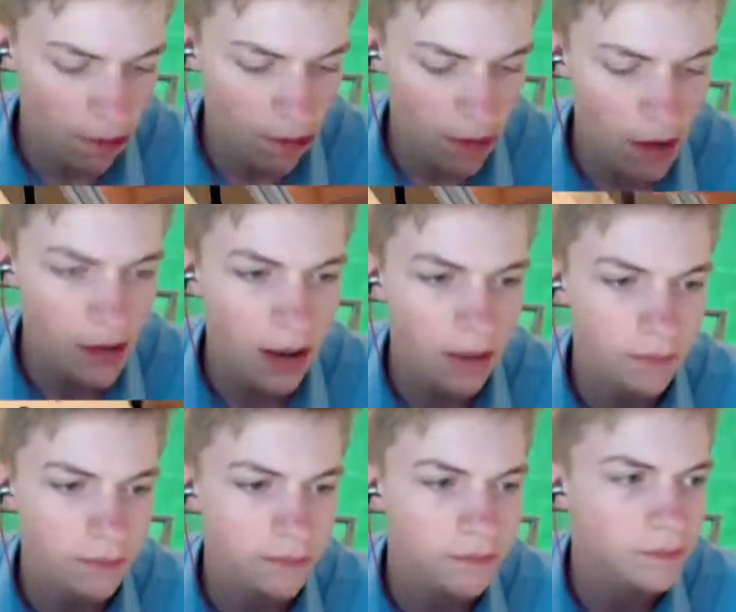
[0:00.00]
Okay.
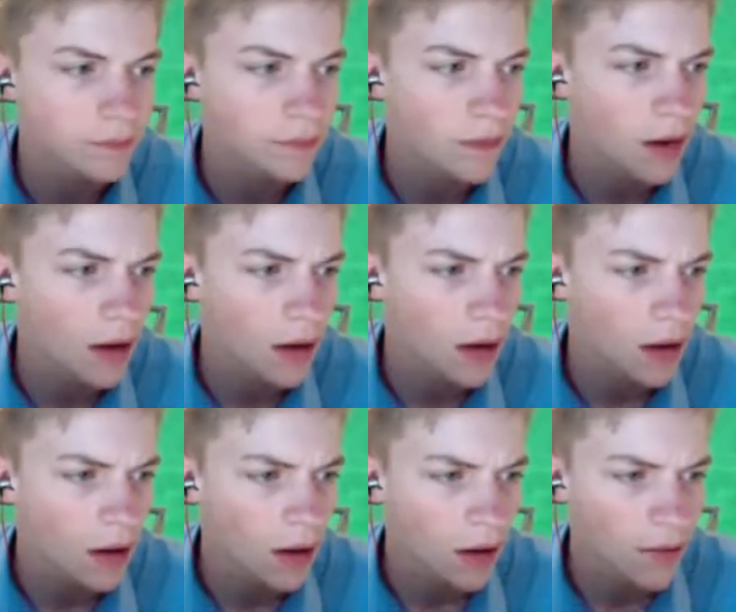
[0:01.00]

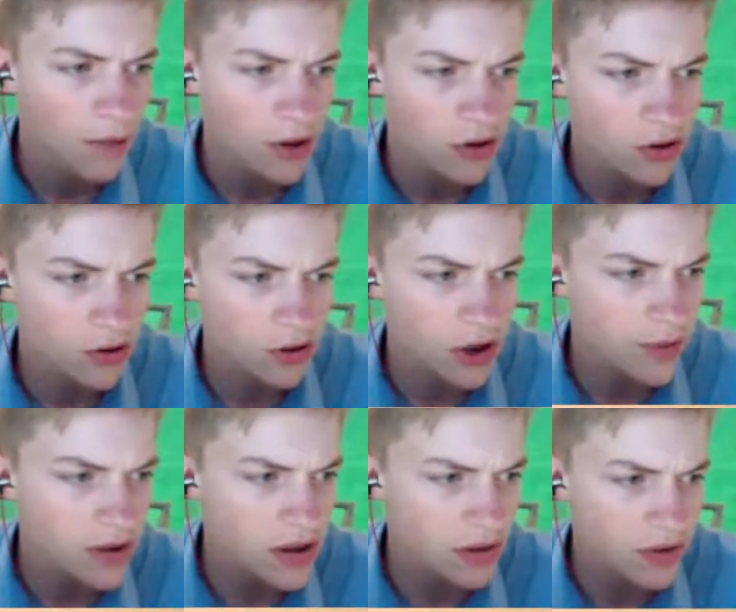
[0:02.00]
American
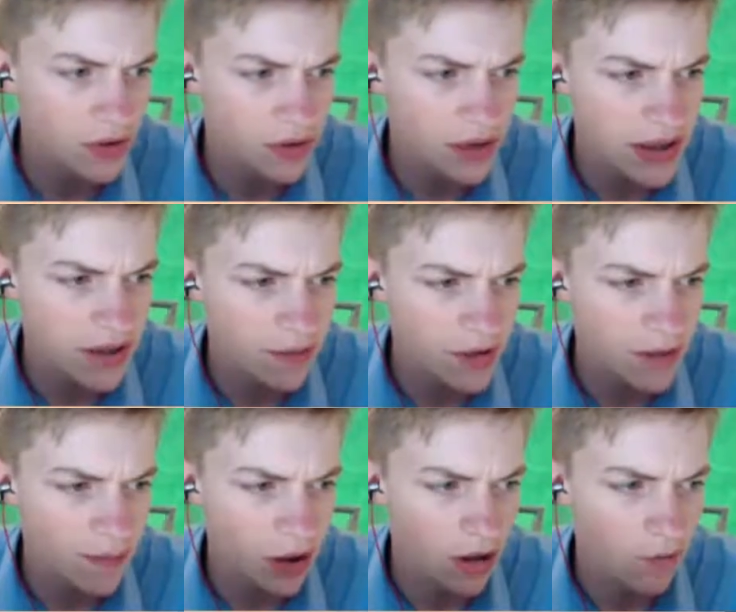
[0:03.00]
Atomic Shelter, and this is a
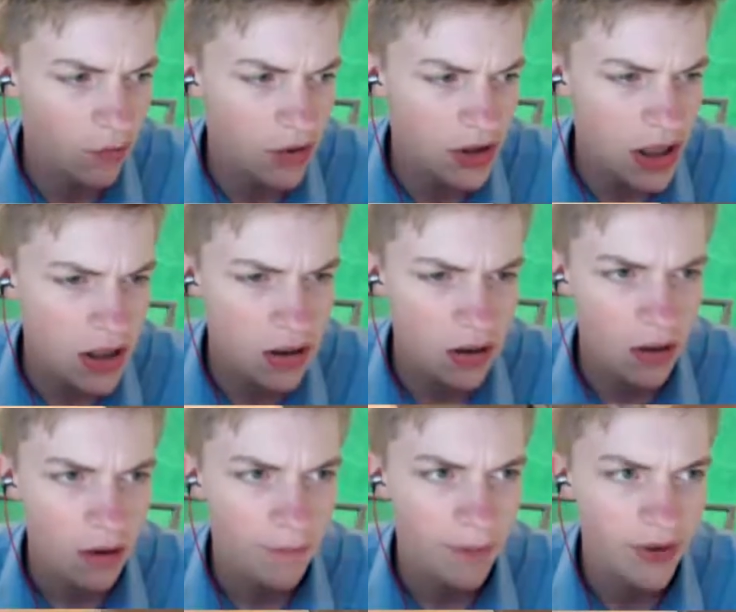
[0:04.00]
supply of water.
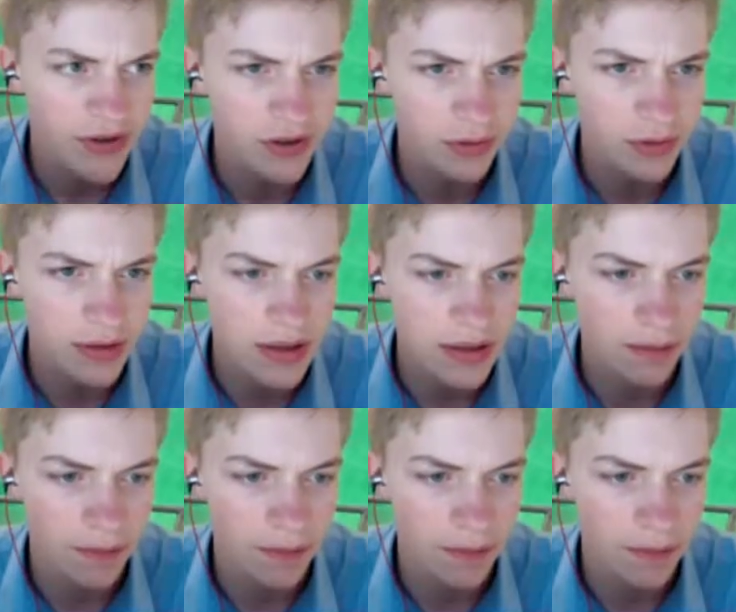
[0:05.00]
Bottles.